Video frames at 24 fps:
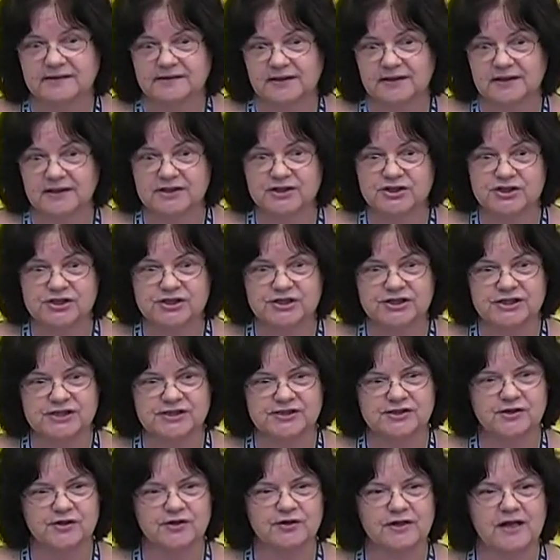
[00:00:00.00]
delicious
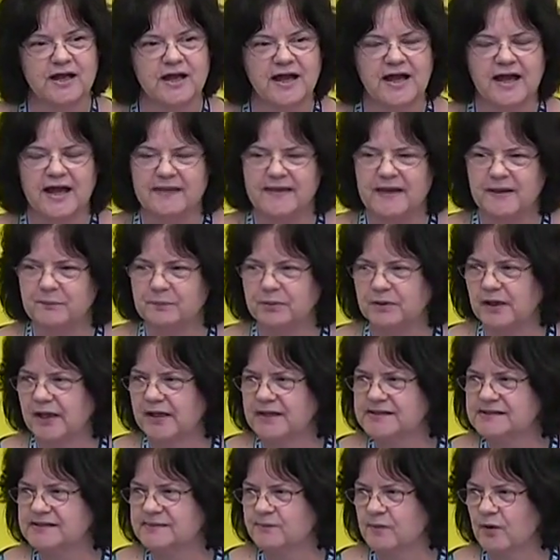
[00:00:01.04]
dessert, and they
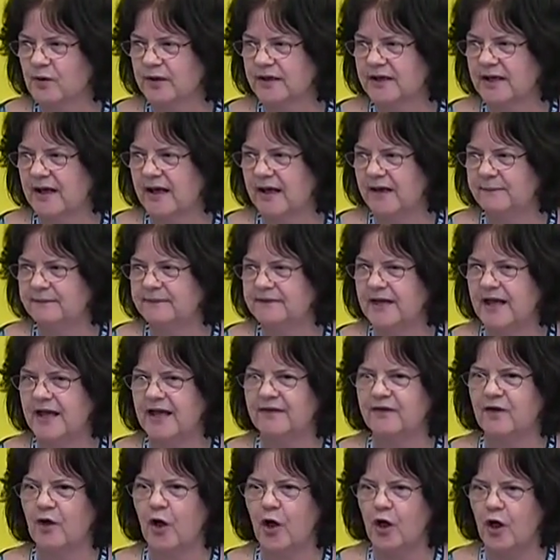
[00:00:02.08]
played some more games.
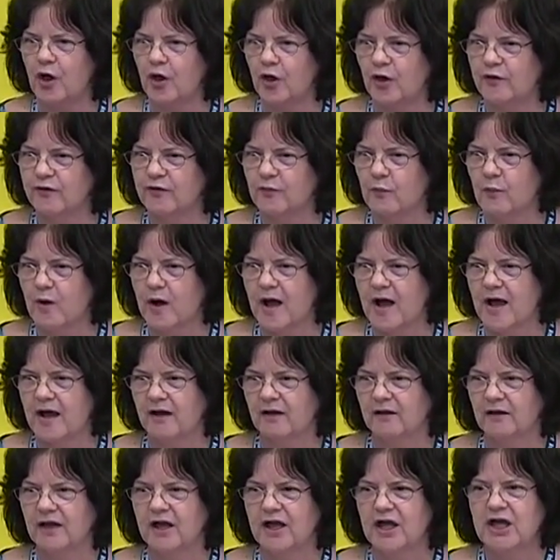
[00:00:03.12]
And all the
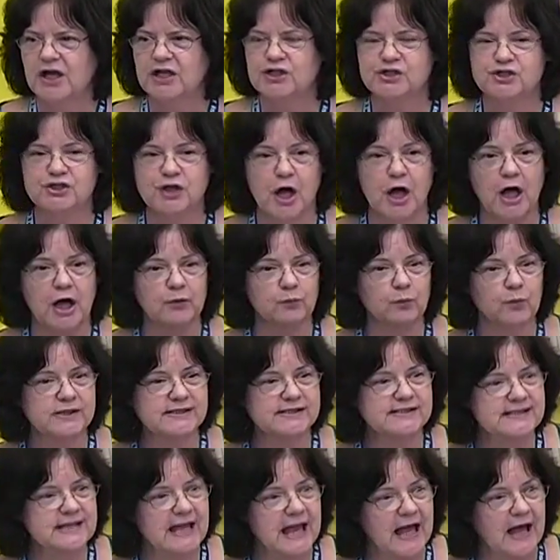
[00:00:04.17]
while, John
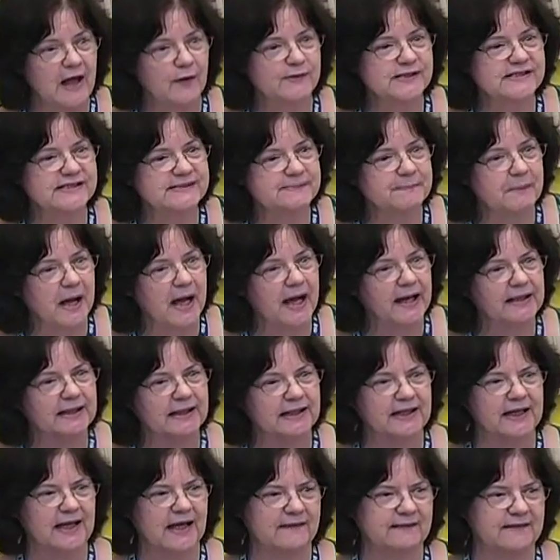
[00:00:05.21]
was now
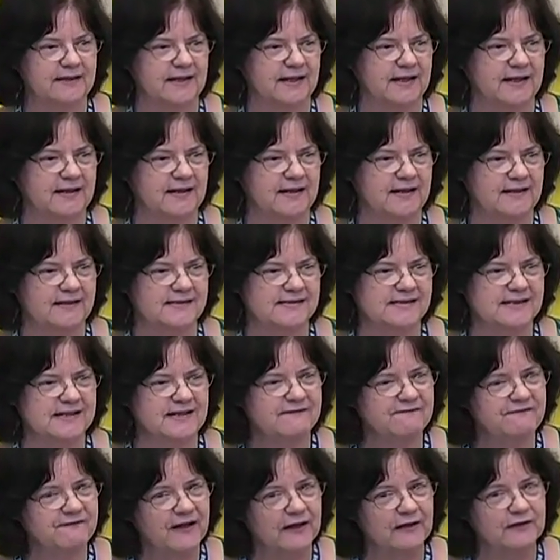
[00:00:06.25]
smiling at the Indians, and
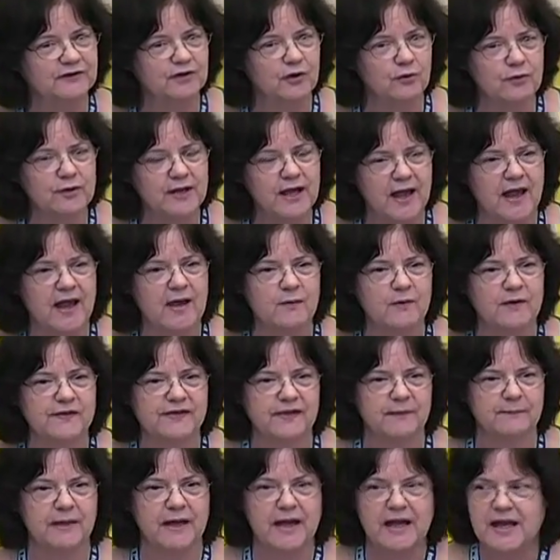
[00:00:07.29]
he felt okay with
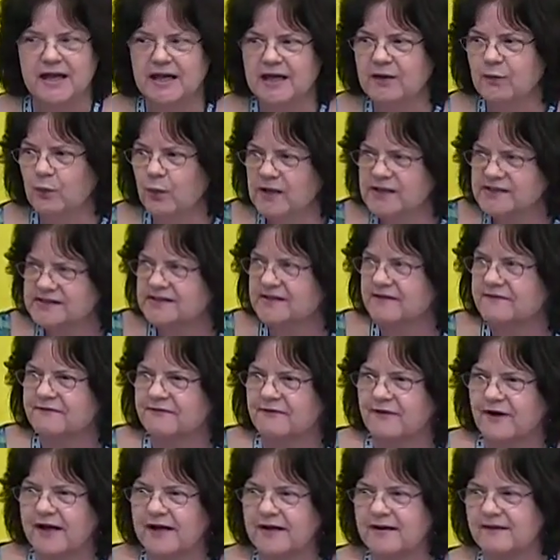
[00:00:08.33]
them. He wasn't
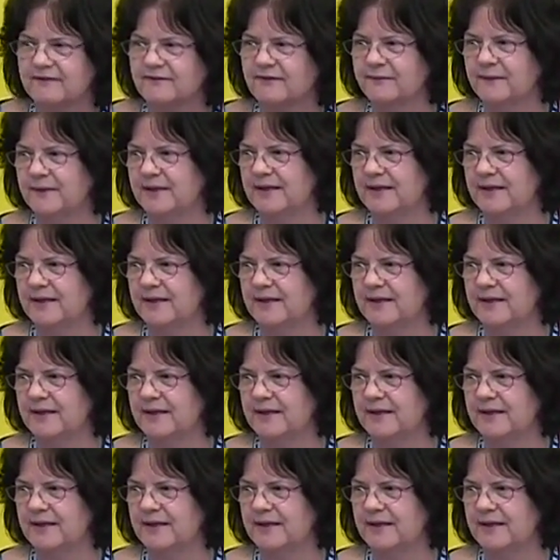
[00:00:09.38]
afraid of them